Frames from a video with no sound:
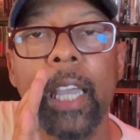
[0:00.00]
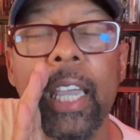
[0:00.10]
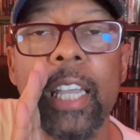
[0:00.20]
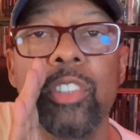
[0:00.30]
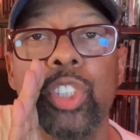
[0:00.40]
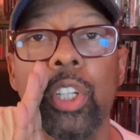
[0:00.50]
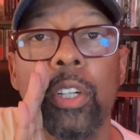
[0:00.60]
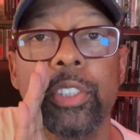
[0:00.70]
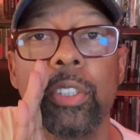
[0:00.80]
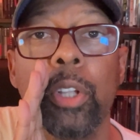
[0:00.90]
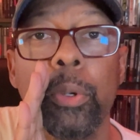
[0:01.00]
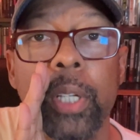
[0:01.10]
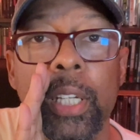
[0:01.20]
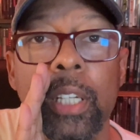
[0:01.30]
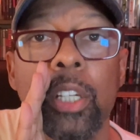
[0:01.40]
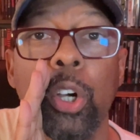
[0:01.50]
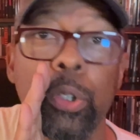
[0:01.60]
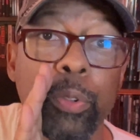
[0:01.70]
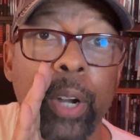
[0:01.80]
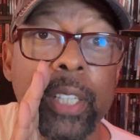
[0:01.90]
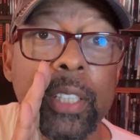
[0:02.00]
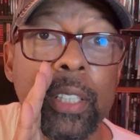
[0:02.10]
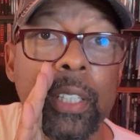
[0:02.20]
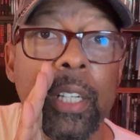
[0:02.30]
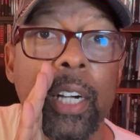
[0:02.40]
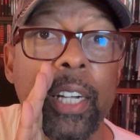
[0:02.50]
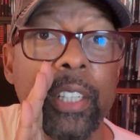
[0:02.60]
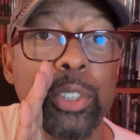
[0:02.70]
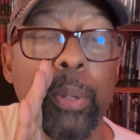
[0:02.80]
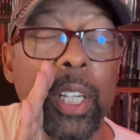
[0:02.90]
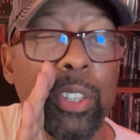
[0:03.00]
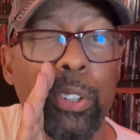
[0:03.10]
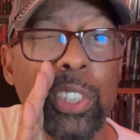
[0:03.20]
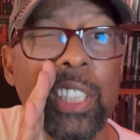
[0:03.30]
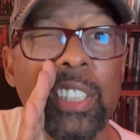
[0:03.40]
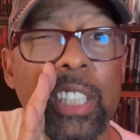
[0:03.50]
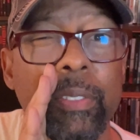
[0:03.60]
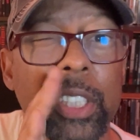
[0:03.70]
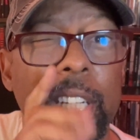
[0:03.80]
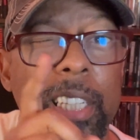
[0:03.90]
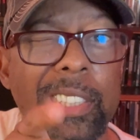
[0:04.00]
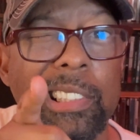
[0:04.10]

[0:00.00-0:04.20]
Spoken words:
And she also low-key co-directed 2013's Evil Dead.